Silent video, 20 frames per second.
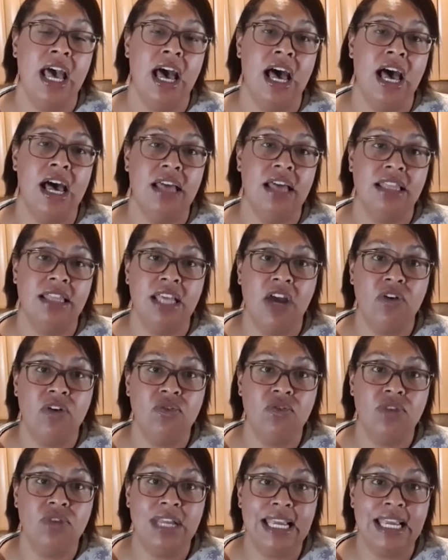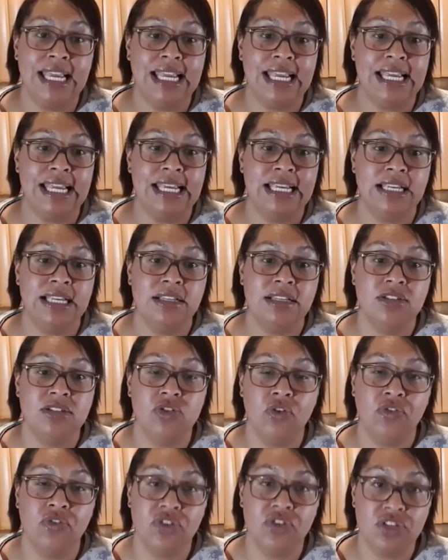The only
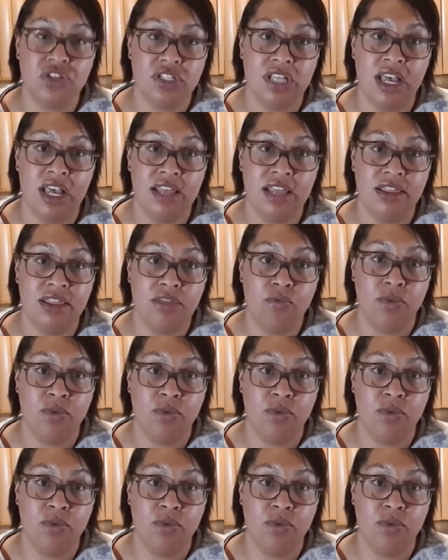sort of concern